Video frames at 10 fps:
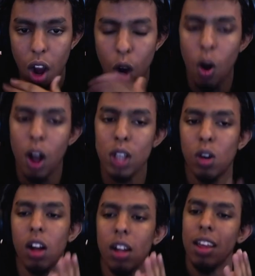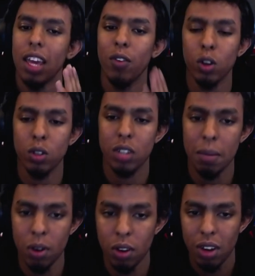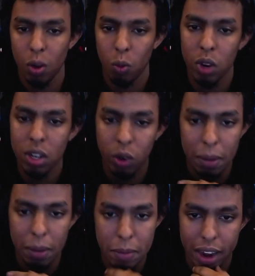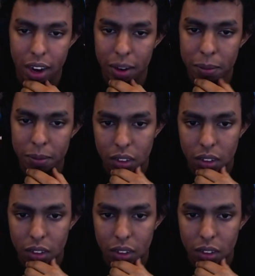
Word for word: Oh, also, if he chose a demon, wouldn't Gray be mad at him?